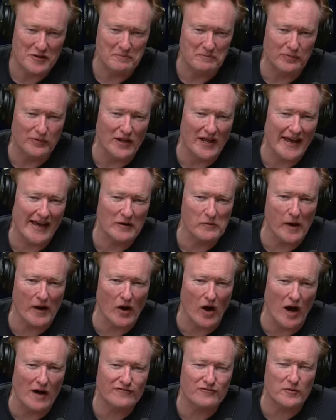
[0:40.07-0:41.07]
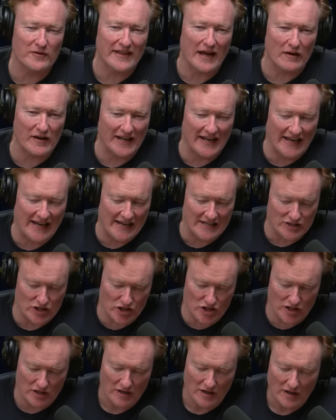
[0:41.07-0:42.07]
the plan went off without a
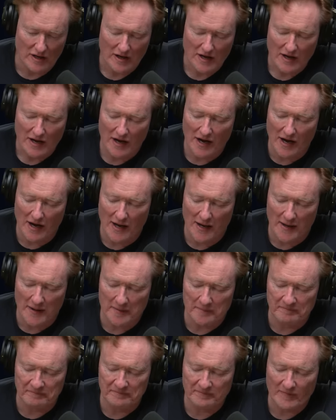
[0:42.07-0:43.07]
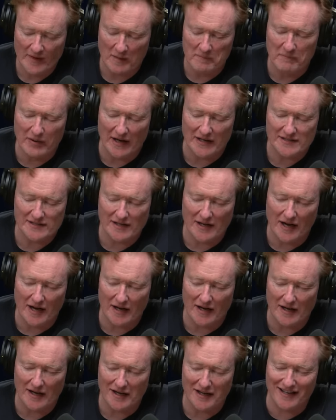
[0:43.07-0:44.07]
hitch. Um, but
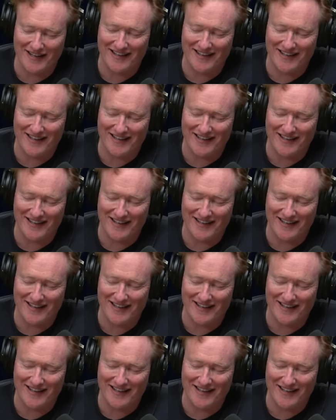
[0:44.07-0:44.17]
uh,